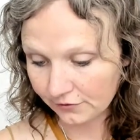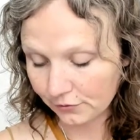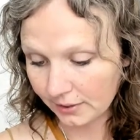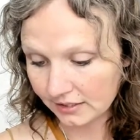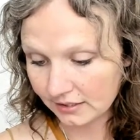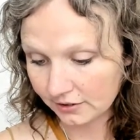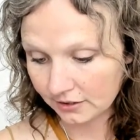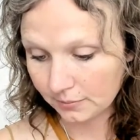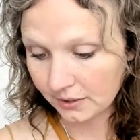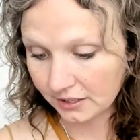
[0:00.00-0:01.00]
for bacteria,
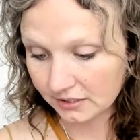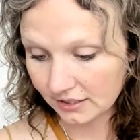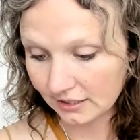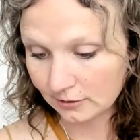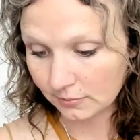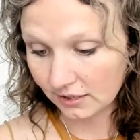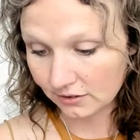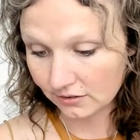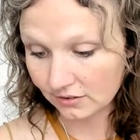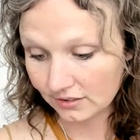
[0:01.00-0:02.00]
parasites,
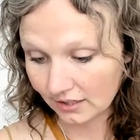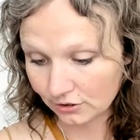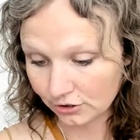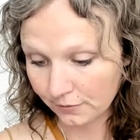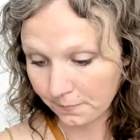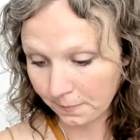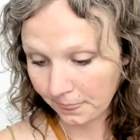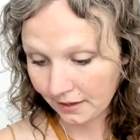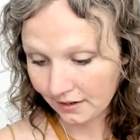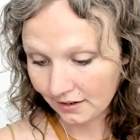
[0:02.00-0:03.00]
metals, et cetera.
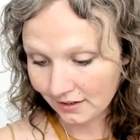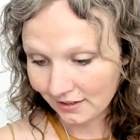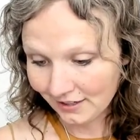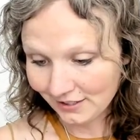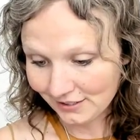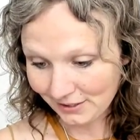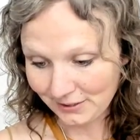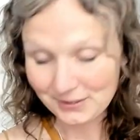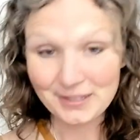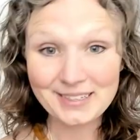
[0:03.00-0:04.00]

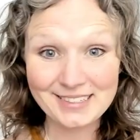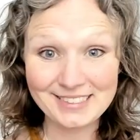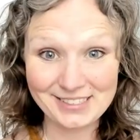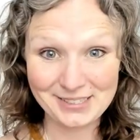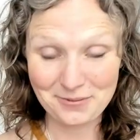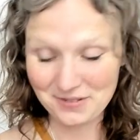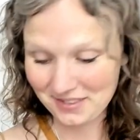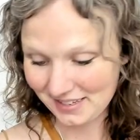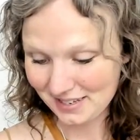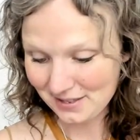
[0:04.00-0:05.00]
So these are some of
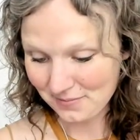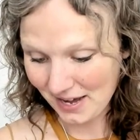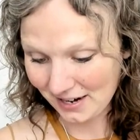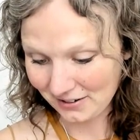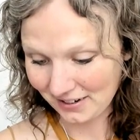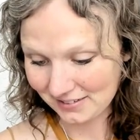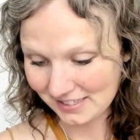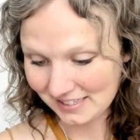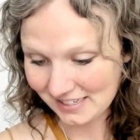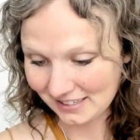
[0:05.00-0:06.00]
the, the background
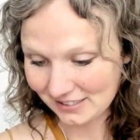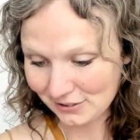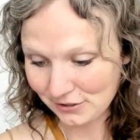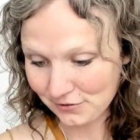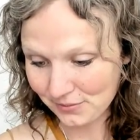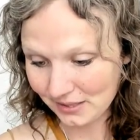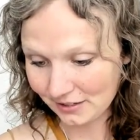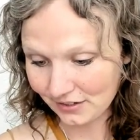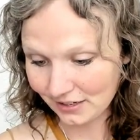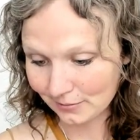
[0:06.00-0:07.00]
details. So you've been
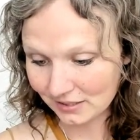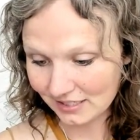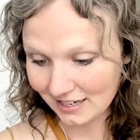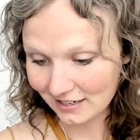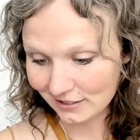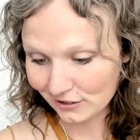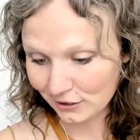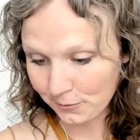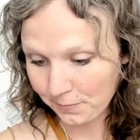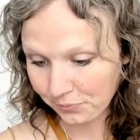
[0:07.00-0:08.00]
living upstairs,
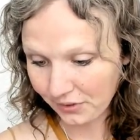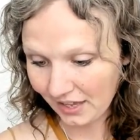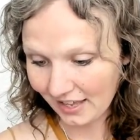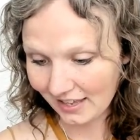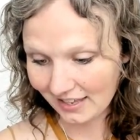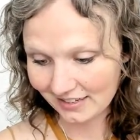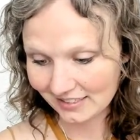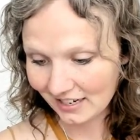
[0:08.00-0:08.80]
and